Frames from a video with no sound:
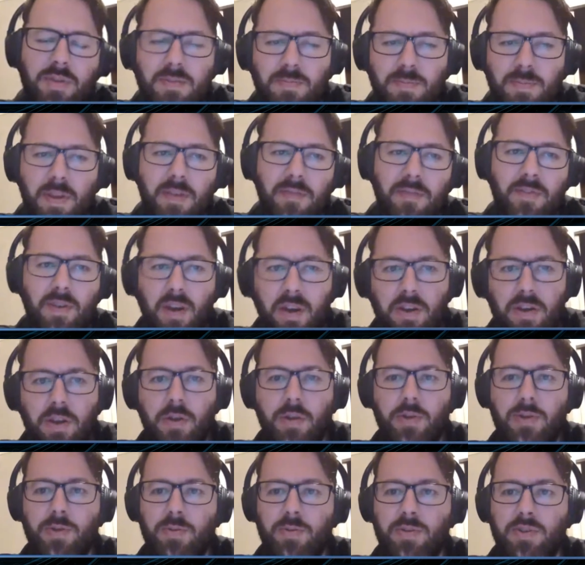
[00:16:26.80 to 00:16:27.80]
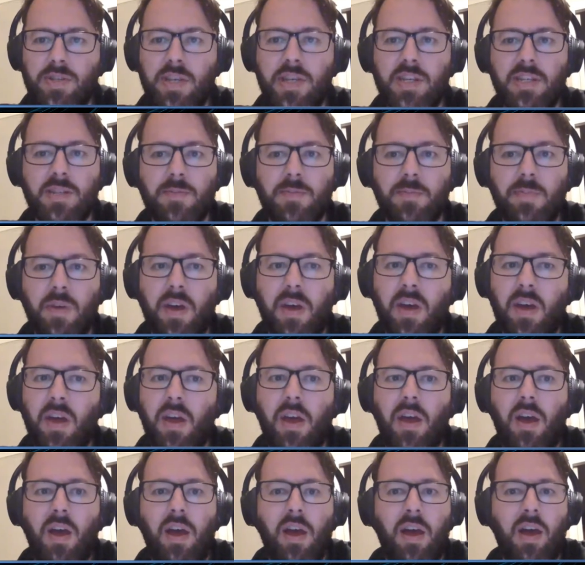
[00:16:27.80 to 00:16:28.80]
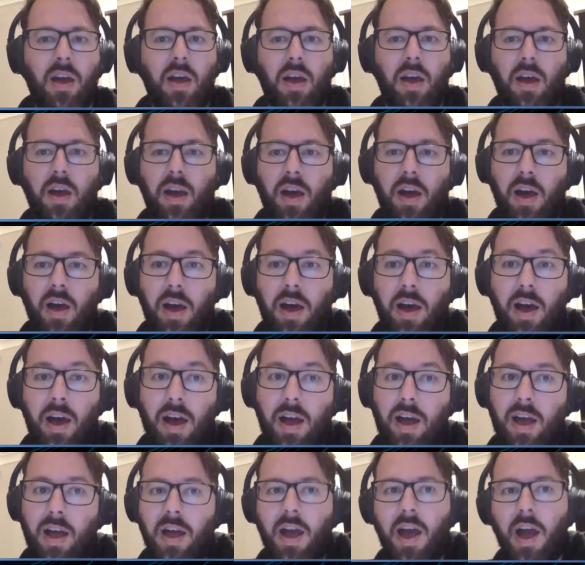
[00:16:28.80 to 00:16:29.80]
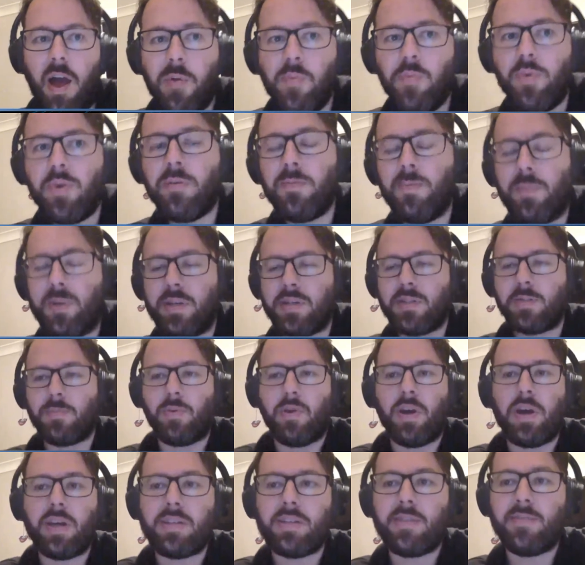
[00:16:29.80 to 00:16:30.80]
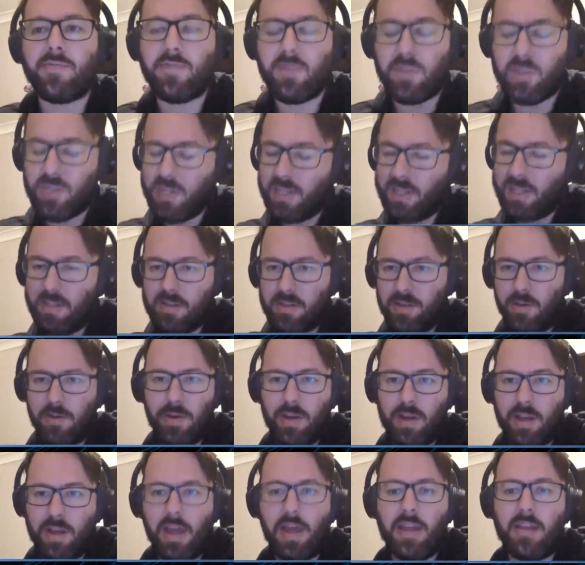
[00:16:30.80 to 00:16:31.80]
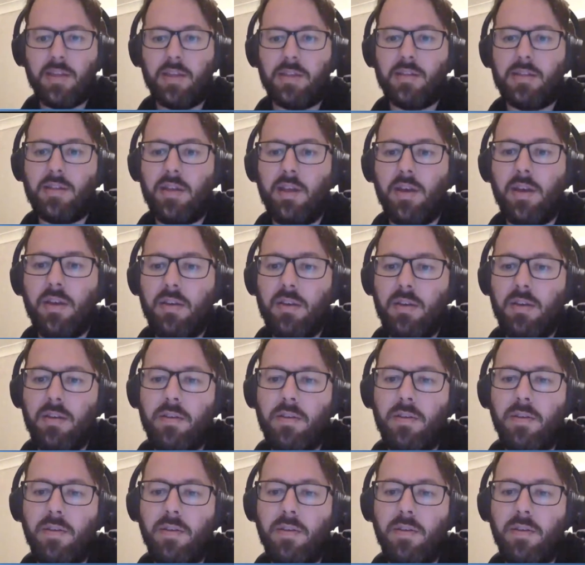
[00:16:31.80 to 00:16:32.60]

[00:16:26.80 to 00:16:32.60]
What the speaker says: was a bit of an unusual season, but I wouldn't be surprised if Techeetah do it again this year.